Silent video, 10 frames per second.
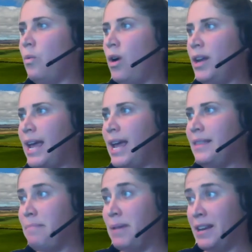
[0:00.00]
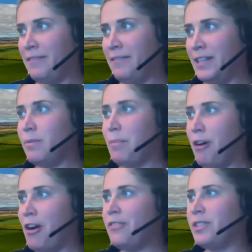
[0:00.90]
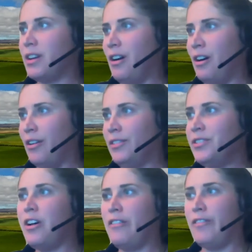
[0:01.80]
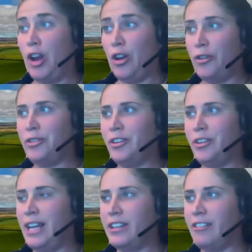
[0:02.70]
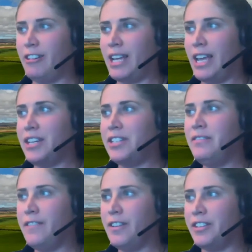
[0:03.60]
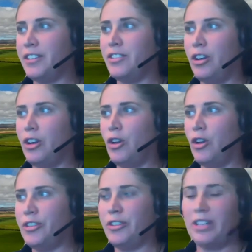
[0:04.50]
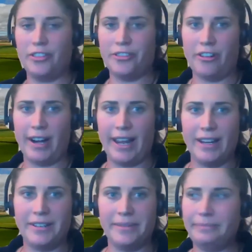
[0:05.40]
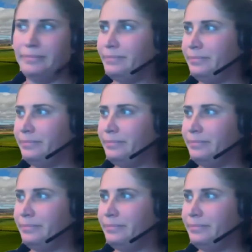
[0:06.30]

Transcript: what are the benefits, well, pros and cons of lucerne under irrigation versus lucerne in dryland?